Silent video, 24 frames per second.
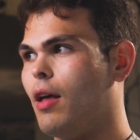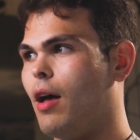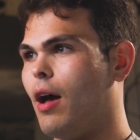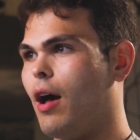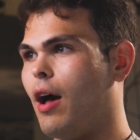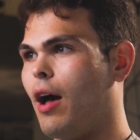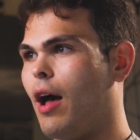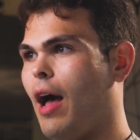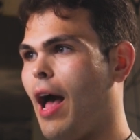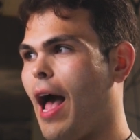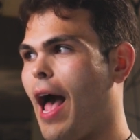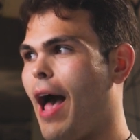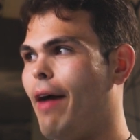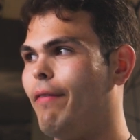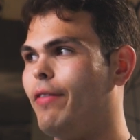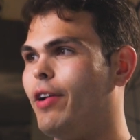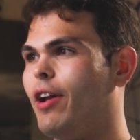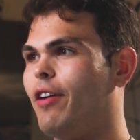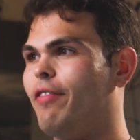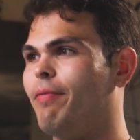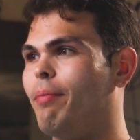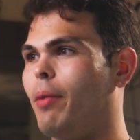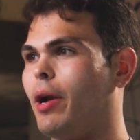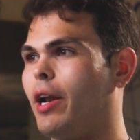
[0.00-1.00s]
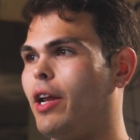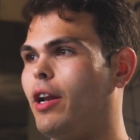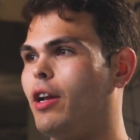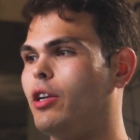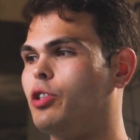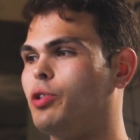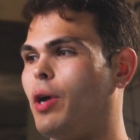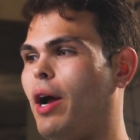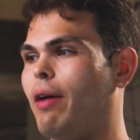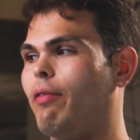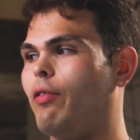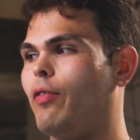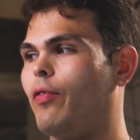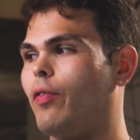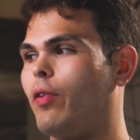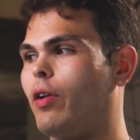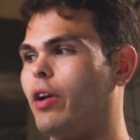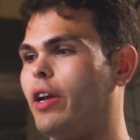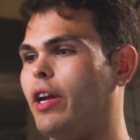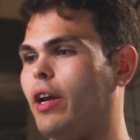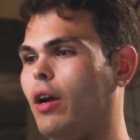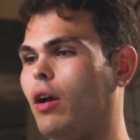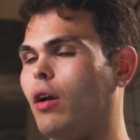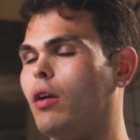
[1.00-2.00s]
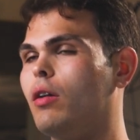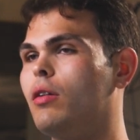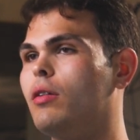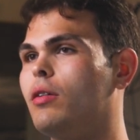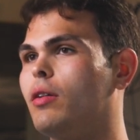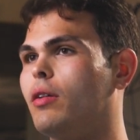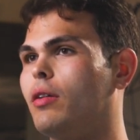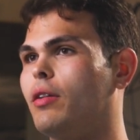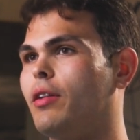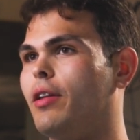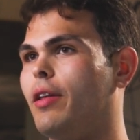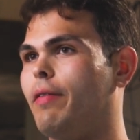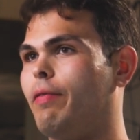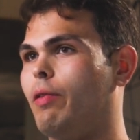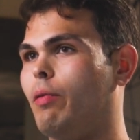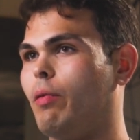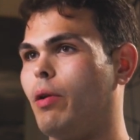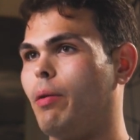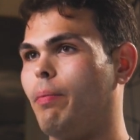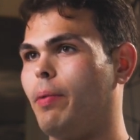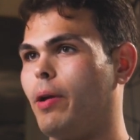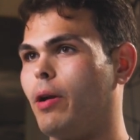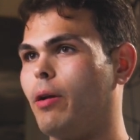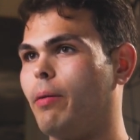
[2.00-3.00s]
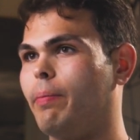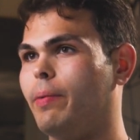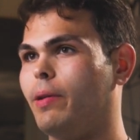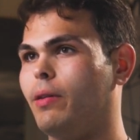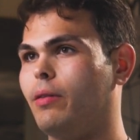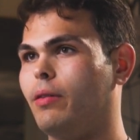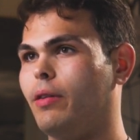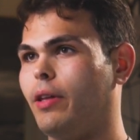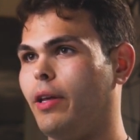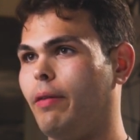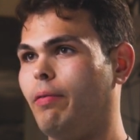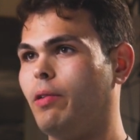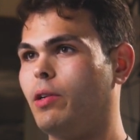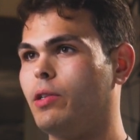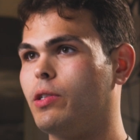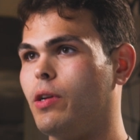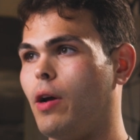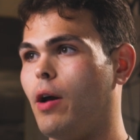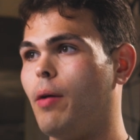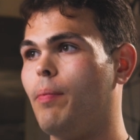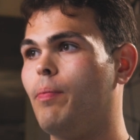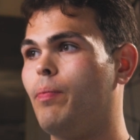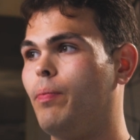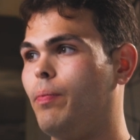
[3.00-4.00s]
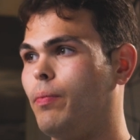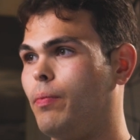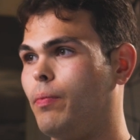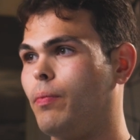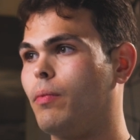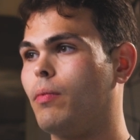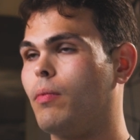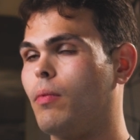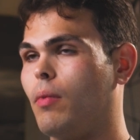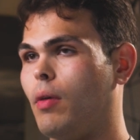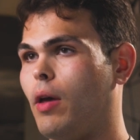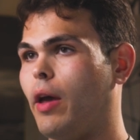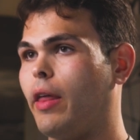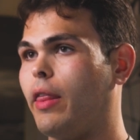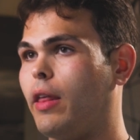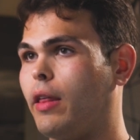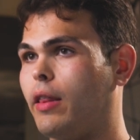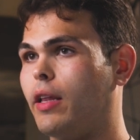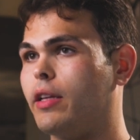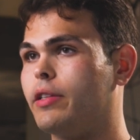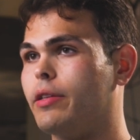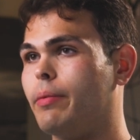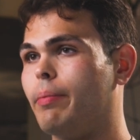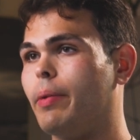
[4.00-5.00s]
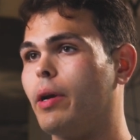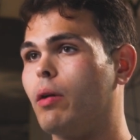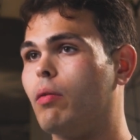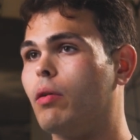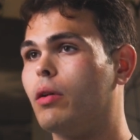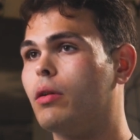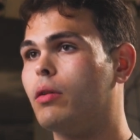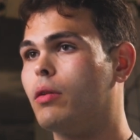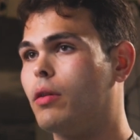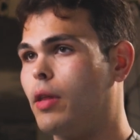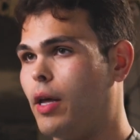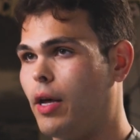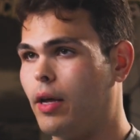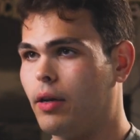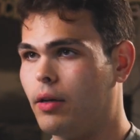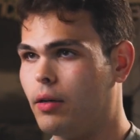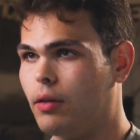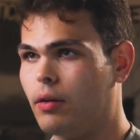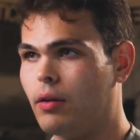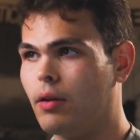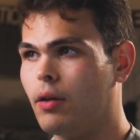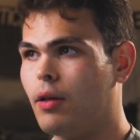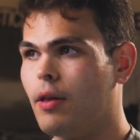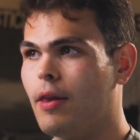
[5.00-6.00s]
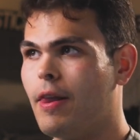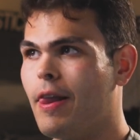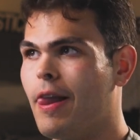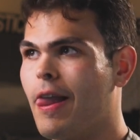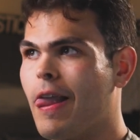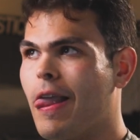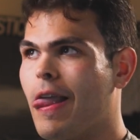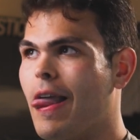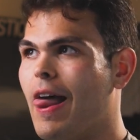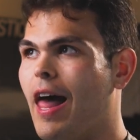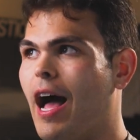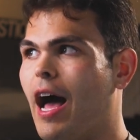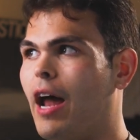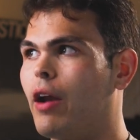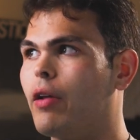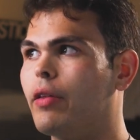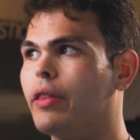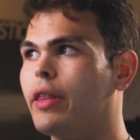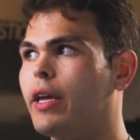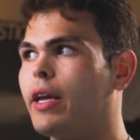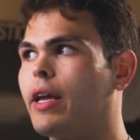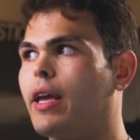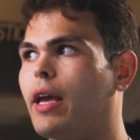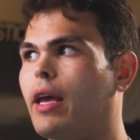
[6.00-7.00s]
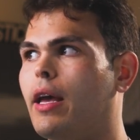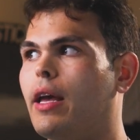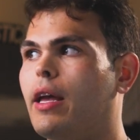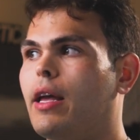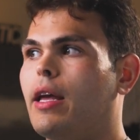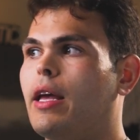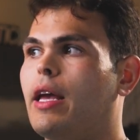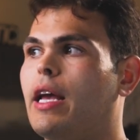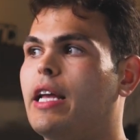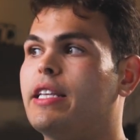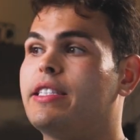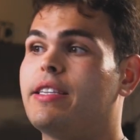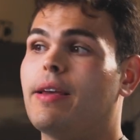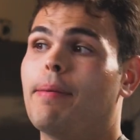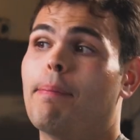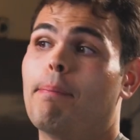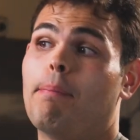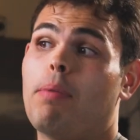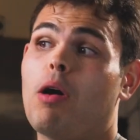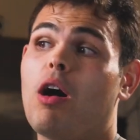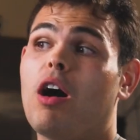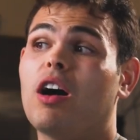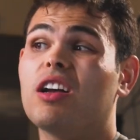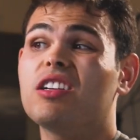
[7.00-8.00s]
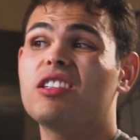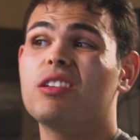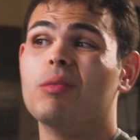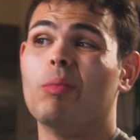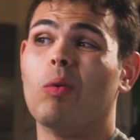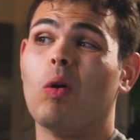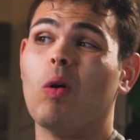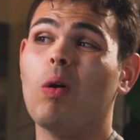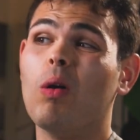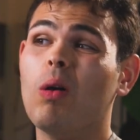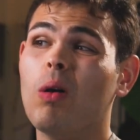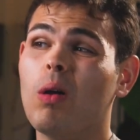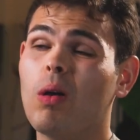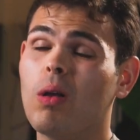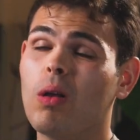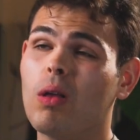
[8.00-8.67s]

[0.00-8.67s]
Have enough money to travel for a year if you want to pick up and leave your job. I think that's a big one. That I don't think it's impossible.